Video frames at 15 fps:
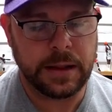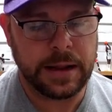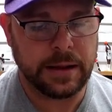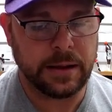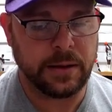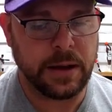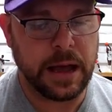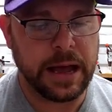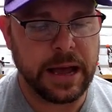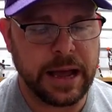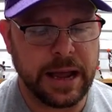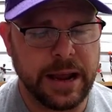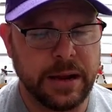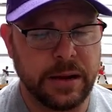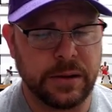Now
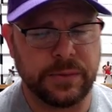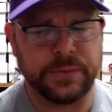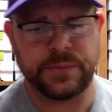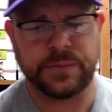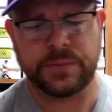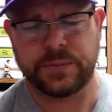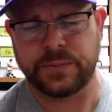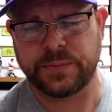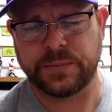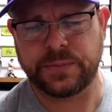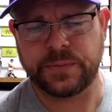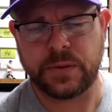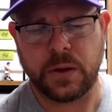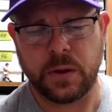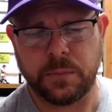I've
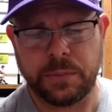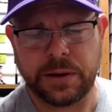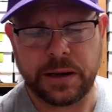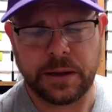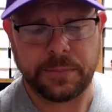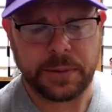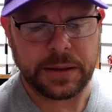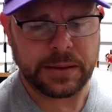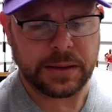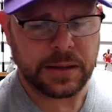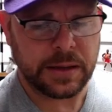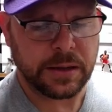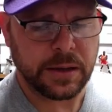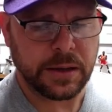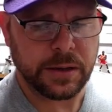opened up, I
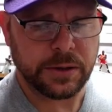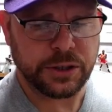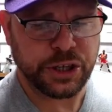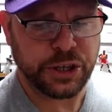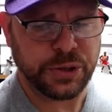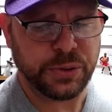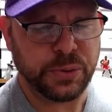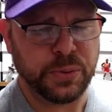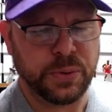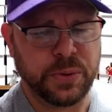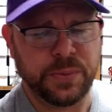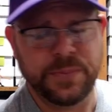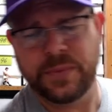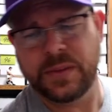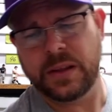think,
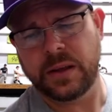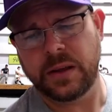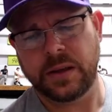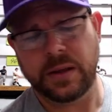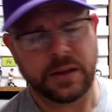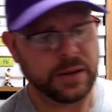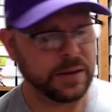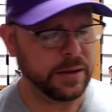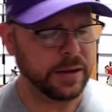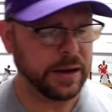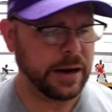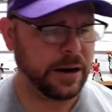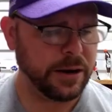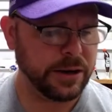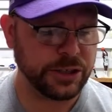two
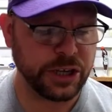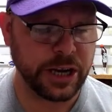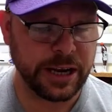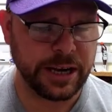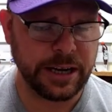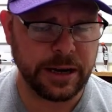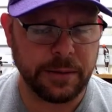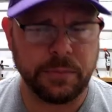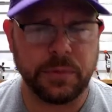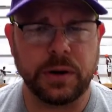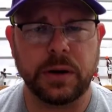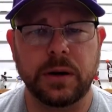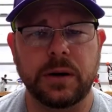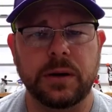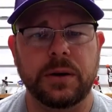Heritage High
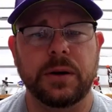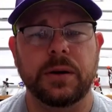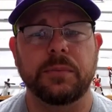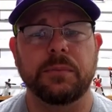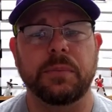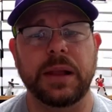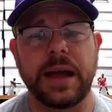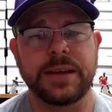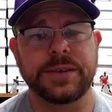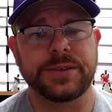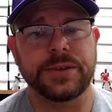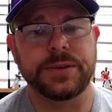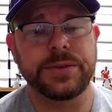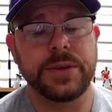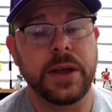Number
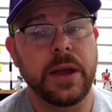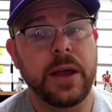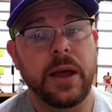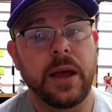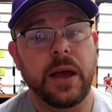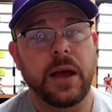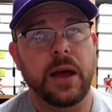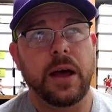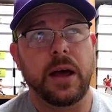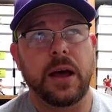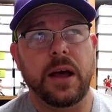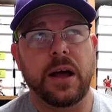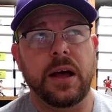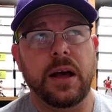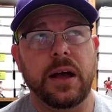blasters.
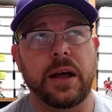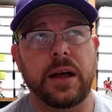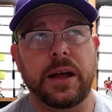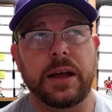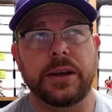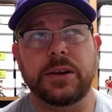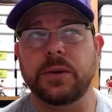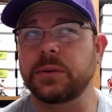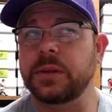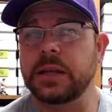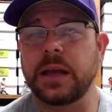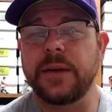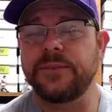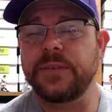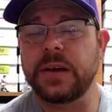Uh, I don't
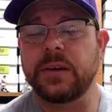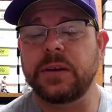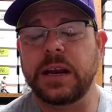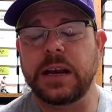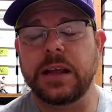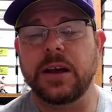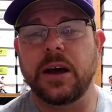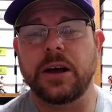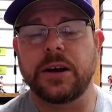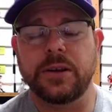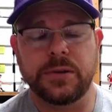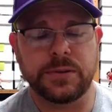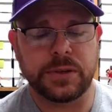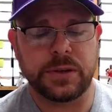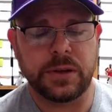think I've found any
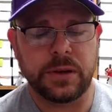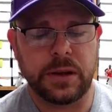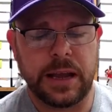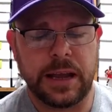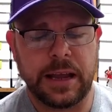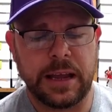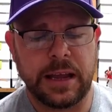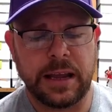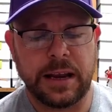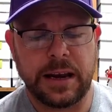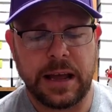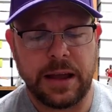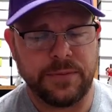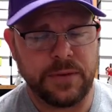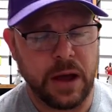autos, and
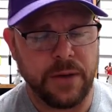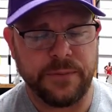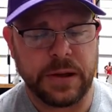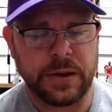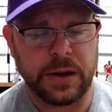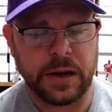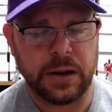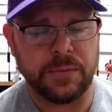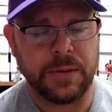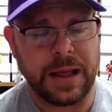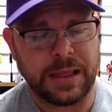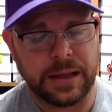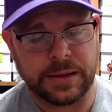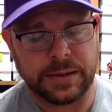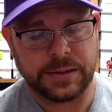I have not found any
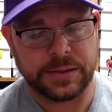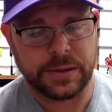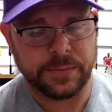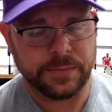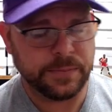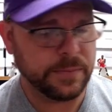relics.